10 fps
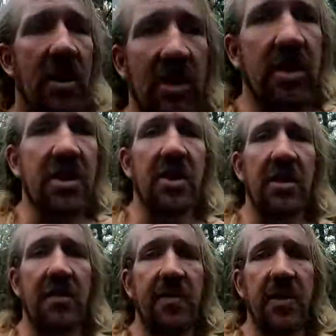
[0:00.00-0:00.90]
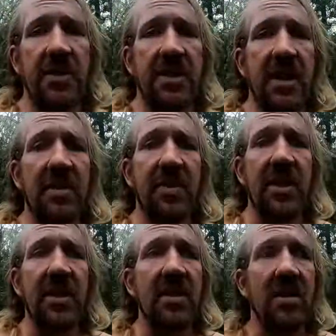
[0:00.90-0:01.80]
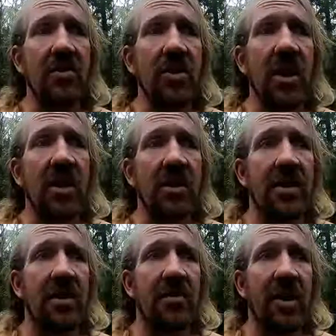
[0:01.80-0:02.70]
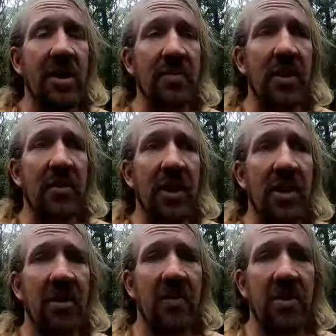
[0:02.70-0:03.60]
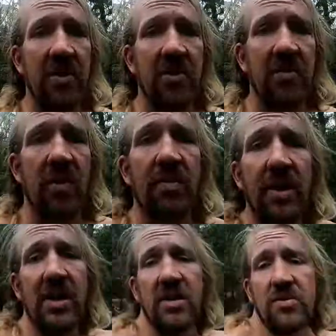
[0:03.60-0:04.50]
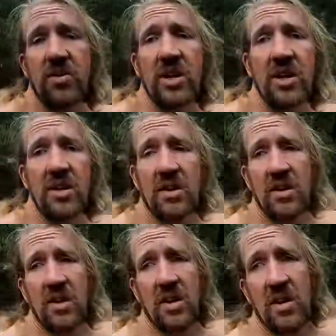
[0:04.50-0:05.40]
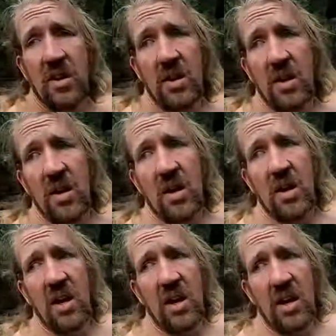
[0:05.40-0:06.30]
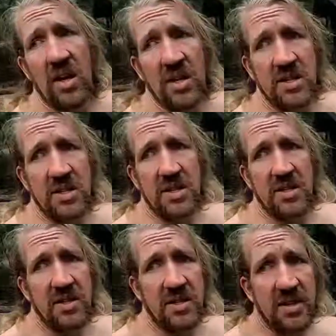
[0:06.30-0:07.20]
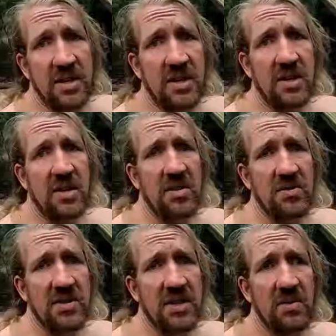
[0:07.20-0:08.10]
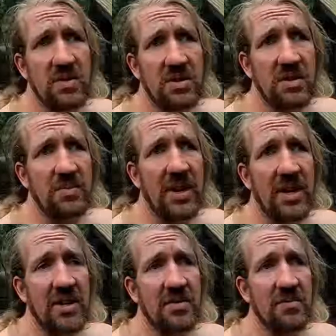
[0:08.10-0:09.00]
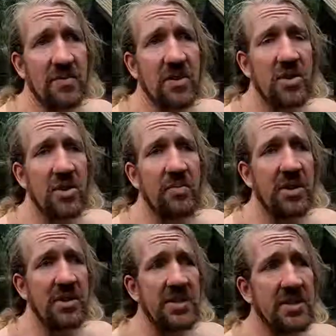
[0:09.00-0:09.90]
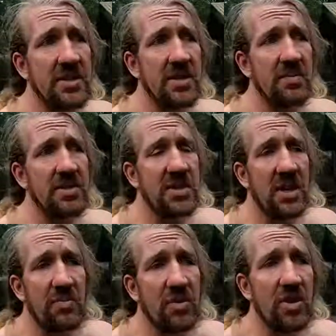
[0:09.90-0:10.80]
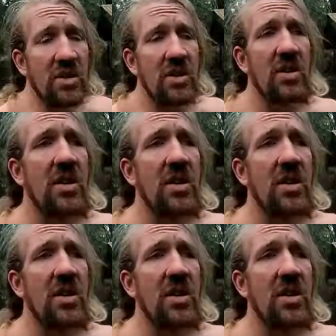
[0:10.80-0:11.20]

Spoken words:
Go to the first gate, Barking Hill Gate, then I'll make my way over to Wombat Hill Gate, and then I'll see where I'm at with kilometers up to that point,